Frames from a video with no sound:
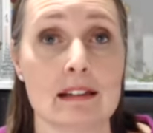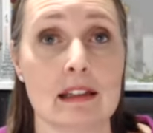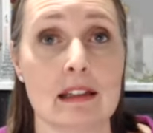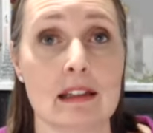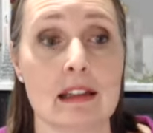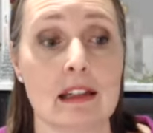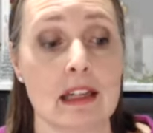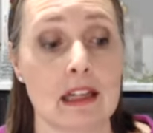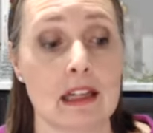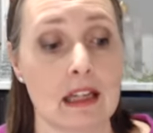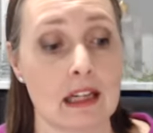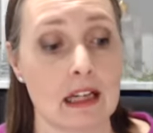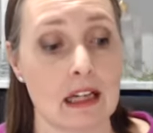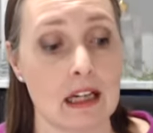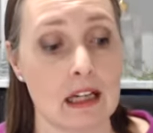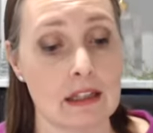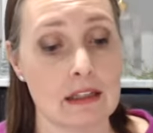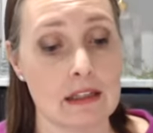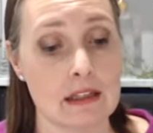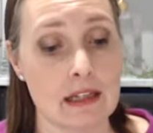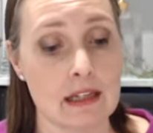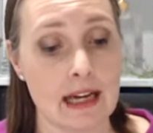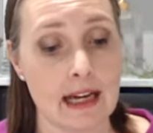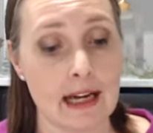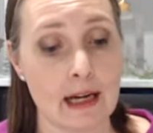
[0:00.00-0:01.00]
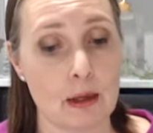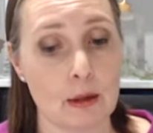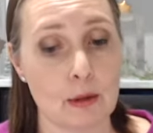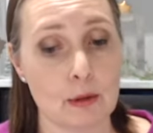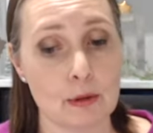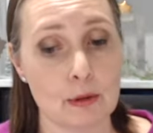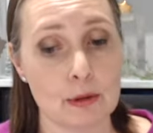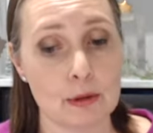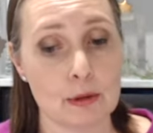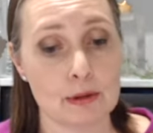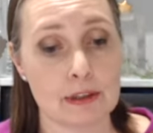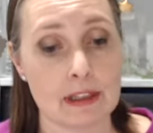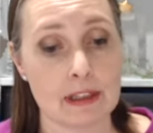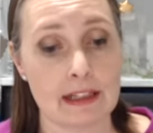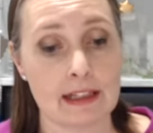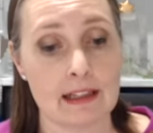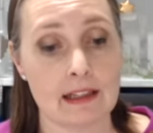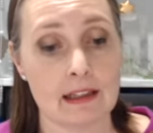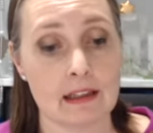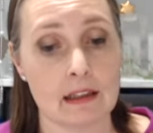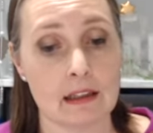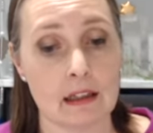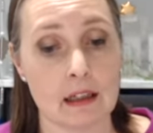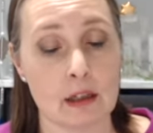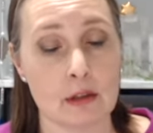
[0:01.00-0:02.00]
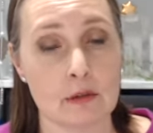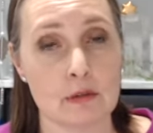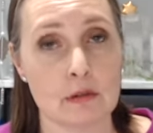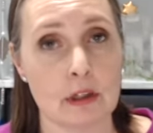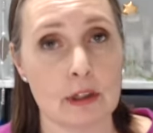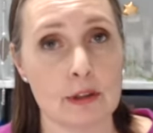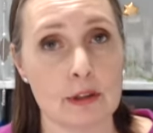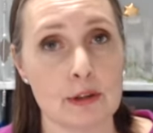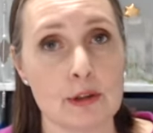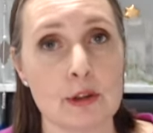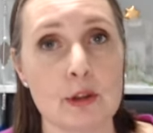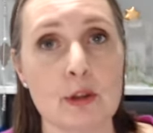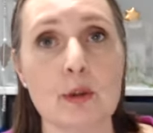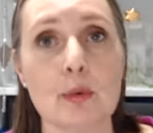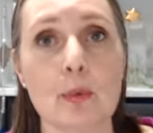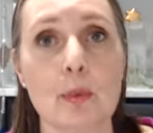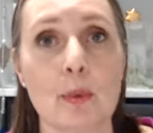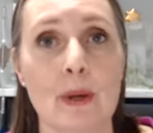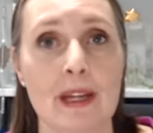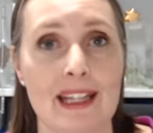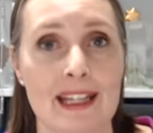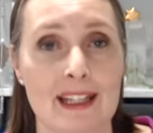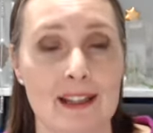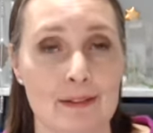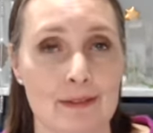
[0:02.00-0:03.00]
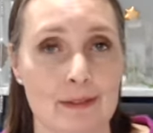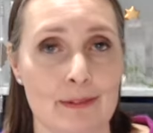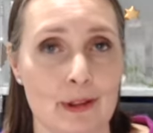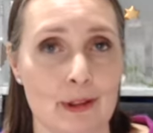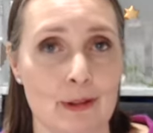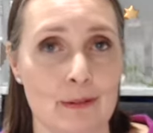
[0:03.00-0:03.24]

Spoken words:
And now you're getting a new wave